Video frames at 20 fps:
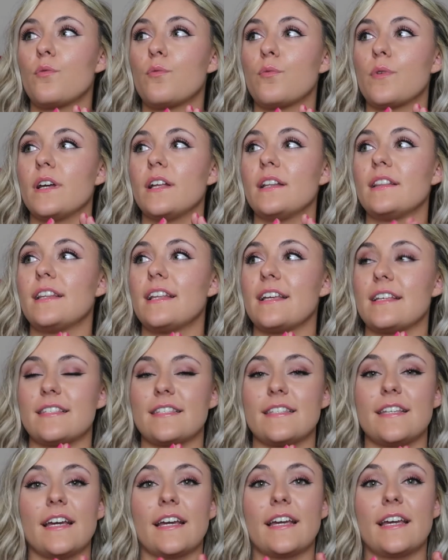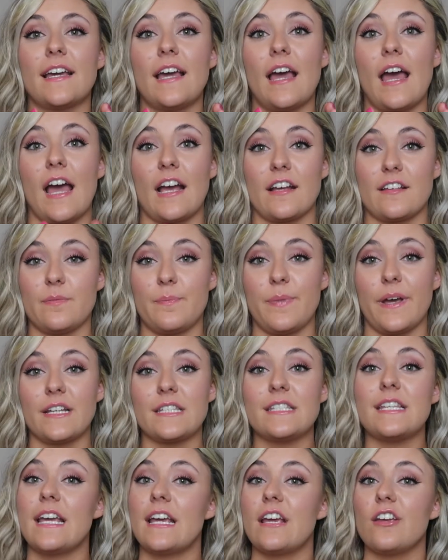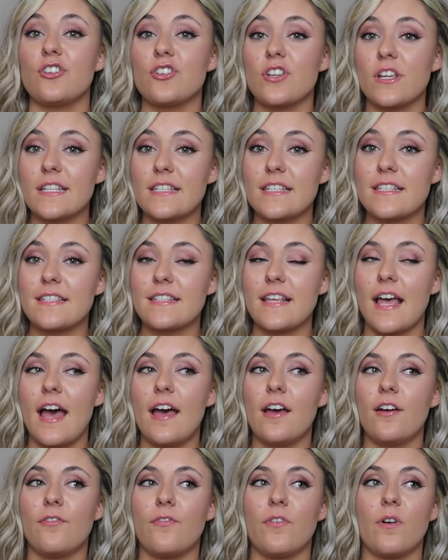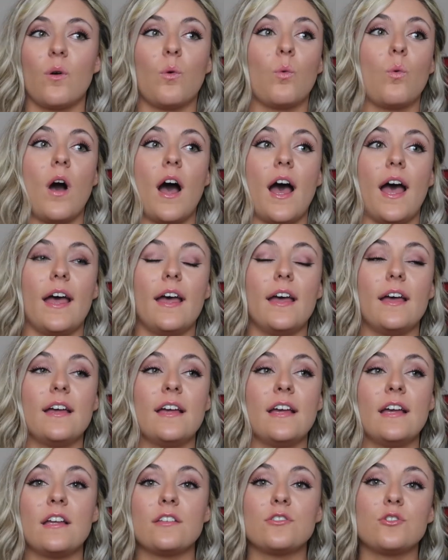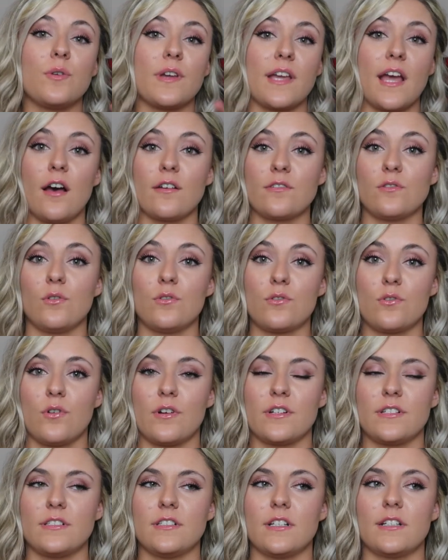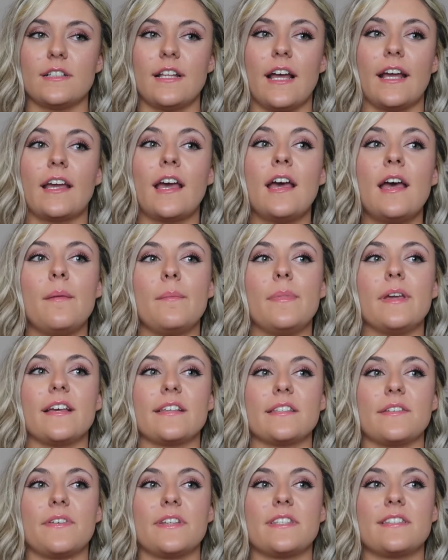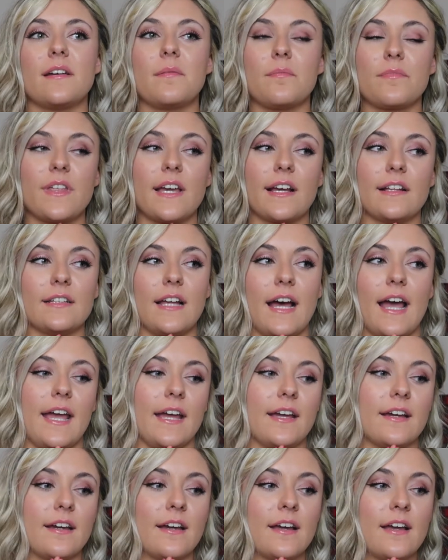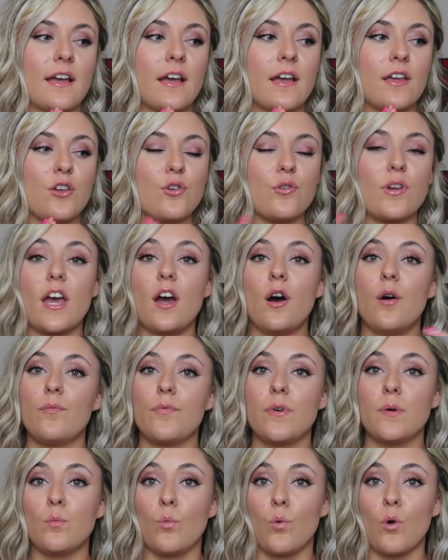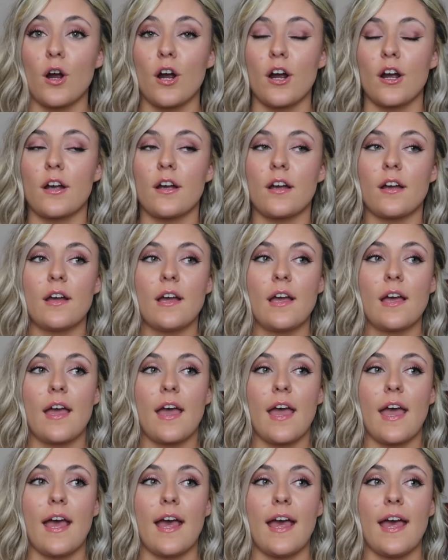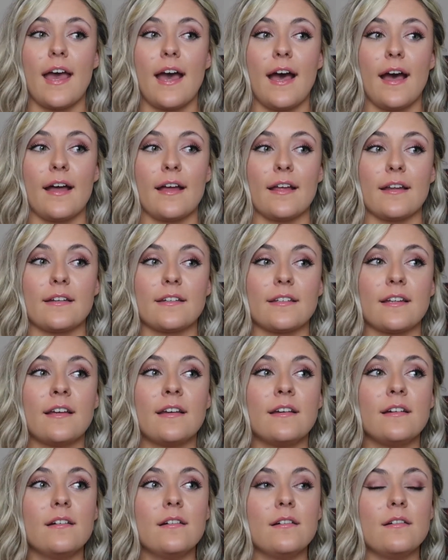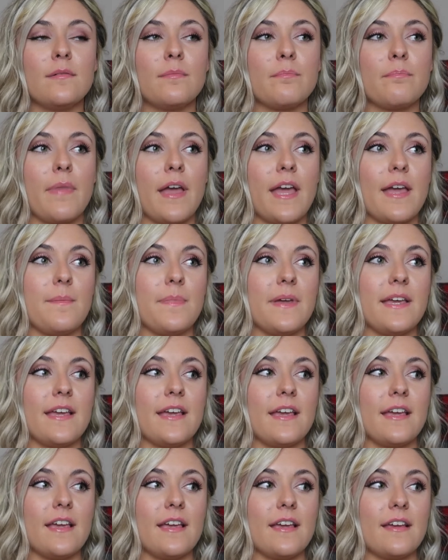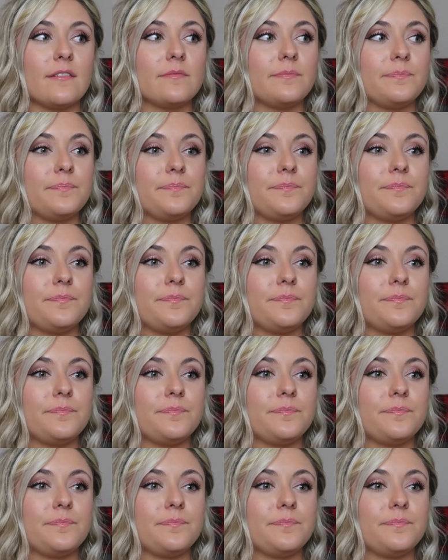realistic expectations set for what doing household chores look like. Because if it's something like you get home from work and maybe